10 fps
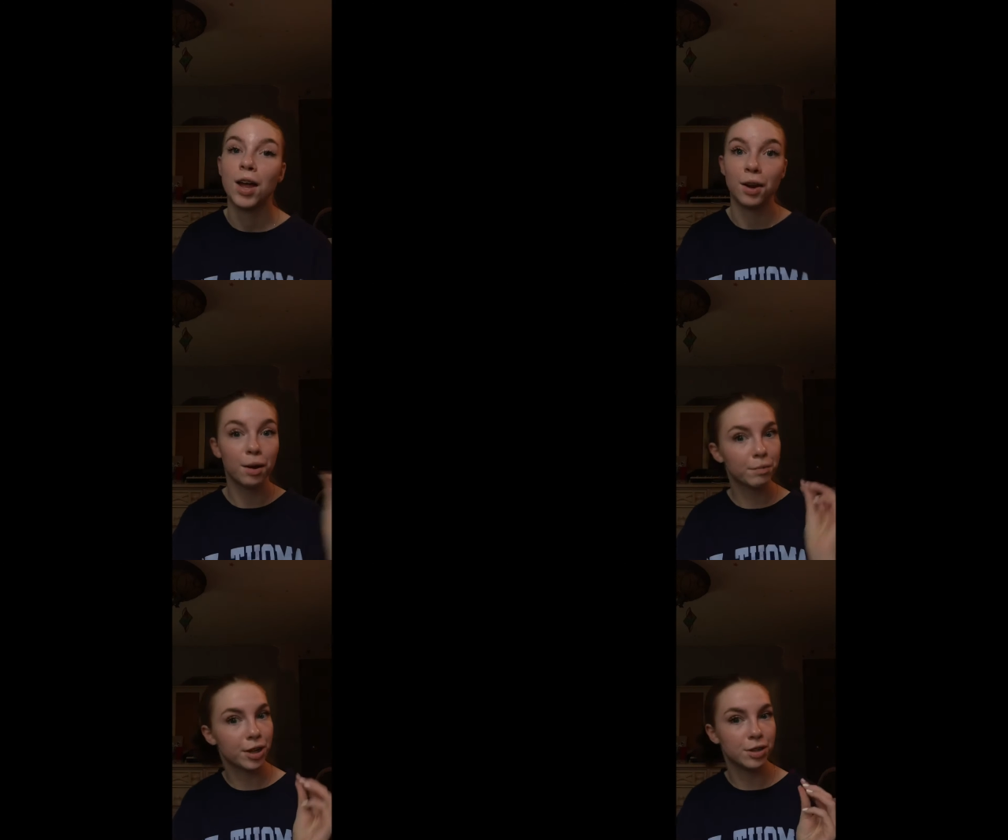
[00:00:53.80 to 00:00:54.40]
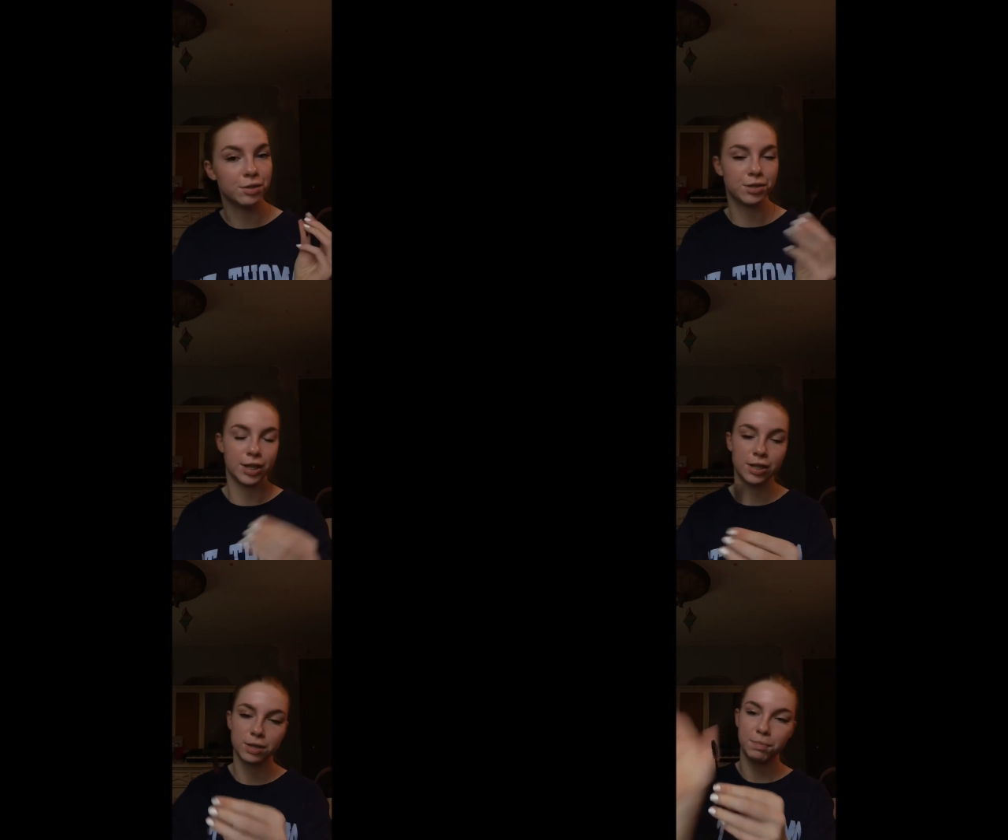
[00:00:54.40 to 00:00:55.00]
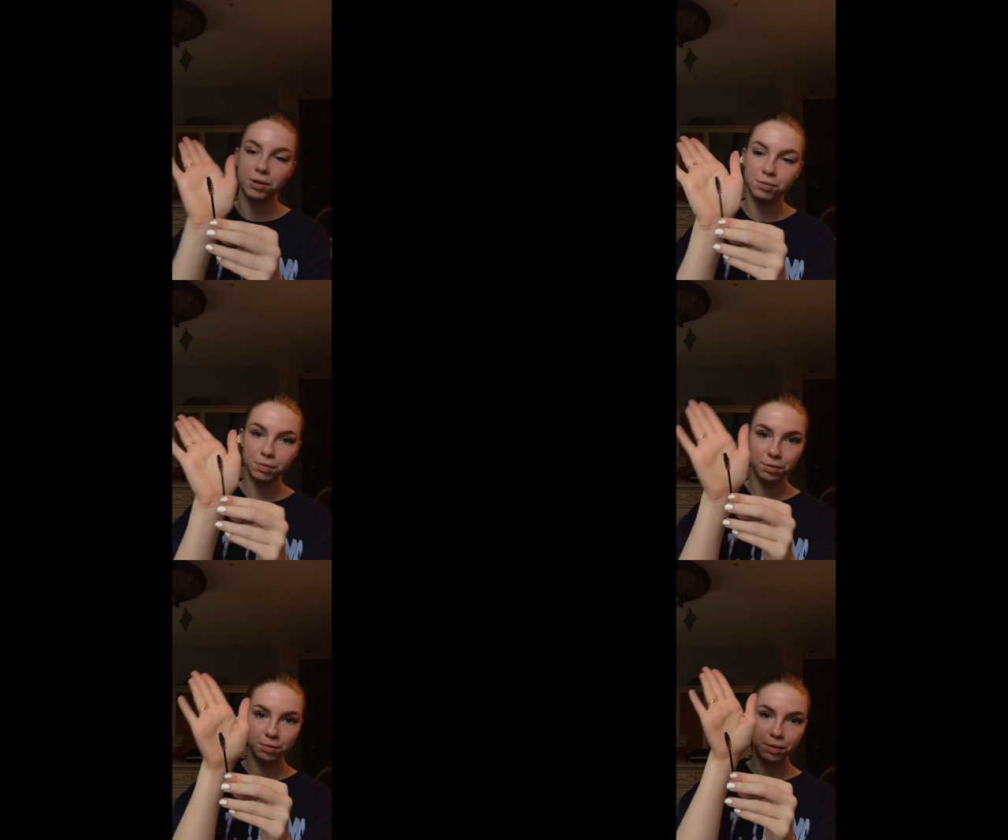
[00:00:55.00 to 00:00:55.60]
Now I'm going to use a
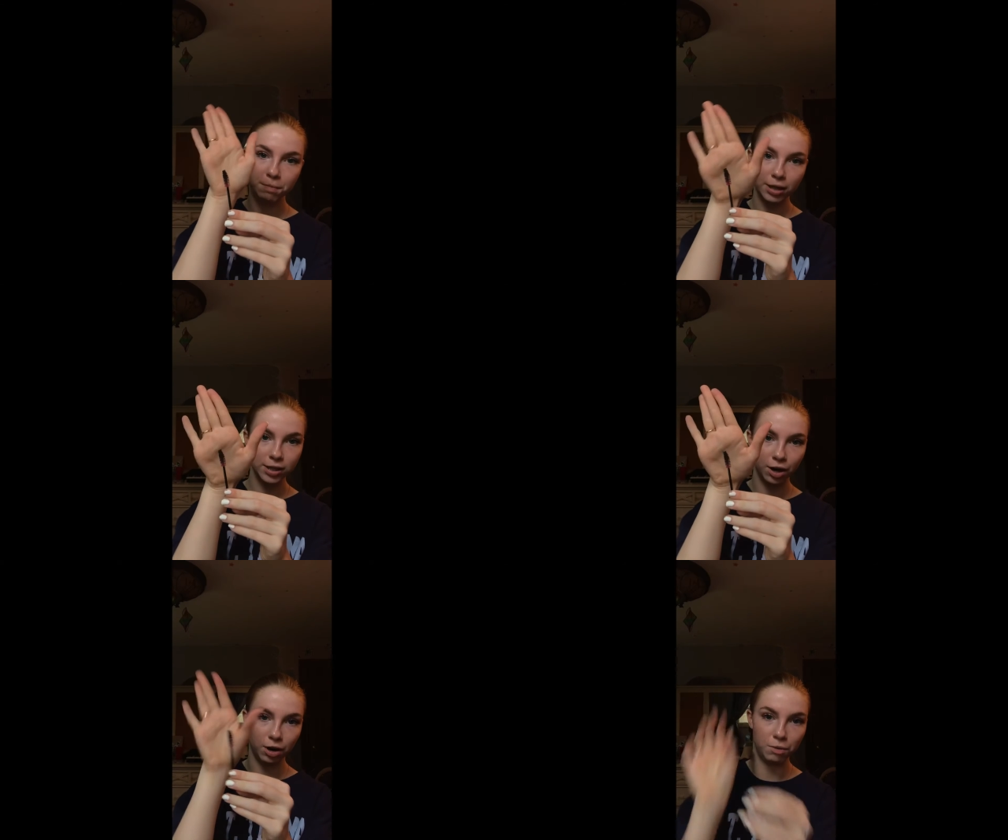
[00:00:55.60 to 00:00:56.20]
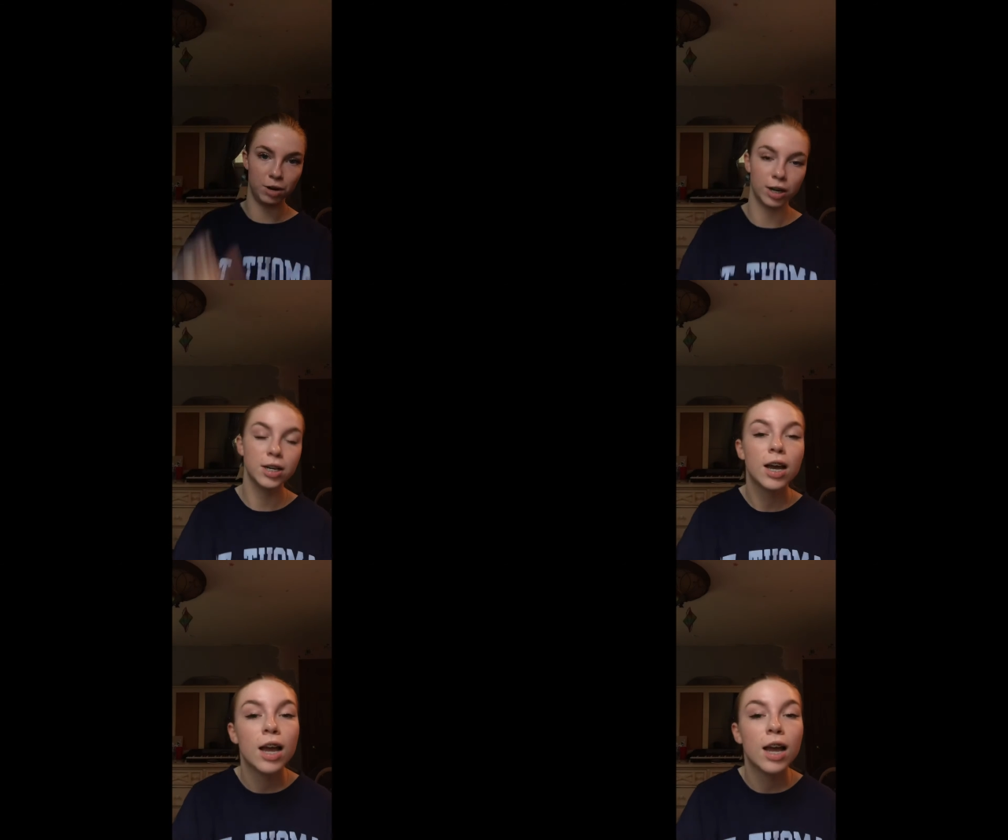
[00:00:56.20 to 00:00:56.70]
disposable mascara wand